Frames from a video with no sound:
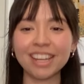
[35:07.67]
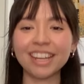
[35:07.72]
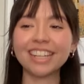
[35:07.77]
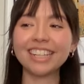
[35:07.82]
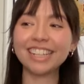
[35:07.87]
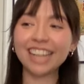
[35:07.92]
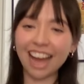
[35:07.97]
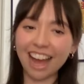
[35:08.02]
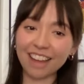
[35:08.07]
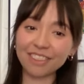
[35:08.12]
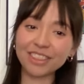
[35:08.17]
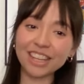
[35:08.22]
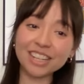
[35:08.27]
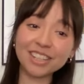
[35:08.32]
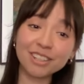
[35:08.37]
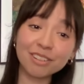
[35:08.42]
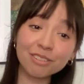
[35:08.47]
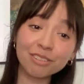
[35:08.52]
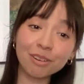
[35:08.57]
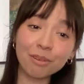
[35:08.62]
Yeah,
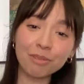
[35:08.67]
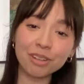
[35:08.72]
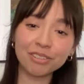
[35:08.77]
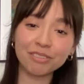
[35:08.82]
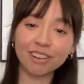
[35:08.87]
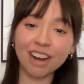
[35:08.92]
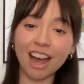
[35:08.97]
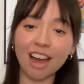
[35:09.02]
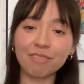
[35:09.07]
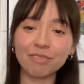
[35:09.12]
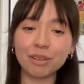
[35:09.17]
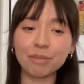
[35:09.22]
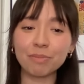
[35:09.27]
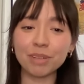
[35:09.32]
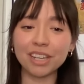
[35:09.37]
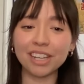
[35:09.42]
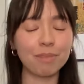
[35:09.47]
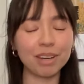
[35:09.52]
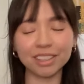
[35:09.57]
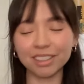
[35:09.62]
thank you so much for having
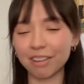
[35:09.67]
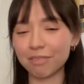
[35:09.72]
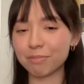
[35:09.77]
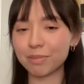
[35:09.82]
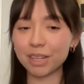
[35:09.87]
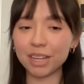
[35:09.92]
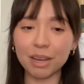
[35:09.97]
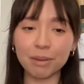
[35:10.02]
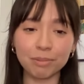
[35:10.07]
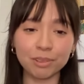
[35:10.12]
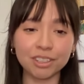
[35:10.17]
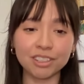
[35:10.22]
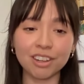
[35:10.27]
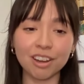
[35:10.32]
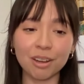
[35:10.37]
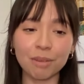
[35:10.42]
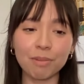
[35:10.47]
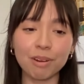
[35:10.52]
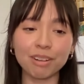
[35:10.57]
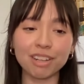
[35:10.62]
me. I love being able to
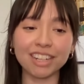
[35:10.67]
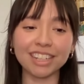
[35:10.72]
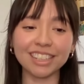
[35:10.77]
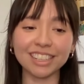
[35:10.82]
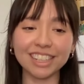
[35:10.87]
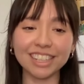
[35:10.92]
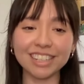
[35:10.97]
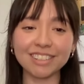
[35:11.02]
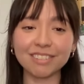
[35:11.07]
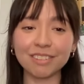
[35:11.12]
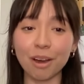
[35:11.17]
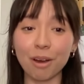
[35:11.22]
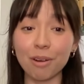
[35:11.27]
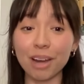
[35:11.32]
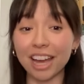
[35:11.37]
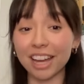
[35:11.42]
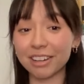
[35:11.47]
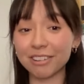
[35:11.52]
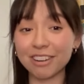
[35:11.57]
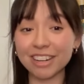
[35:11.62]
talk about Italy, so I
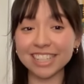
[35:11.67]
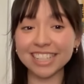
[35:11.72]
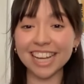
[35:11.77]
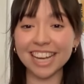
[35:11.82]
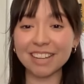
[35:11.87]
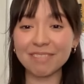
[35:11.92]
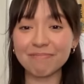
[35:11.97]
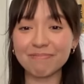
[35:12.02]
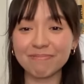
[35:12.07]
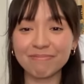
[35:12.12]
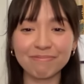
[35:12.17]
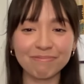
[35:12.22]
had a great time.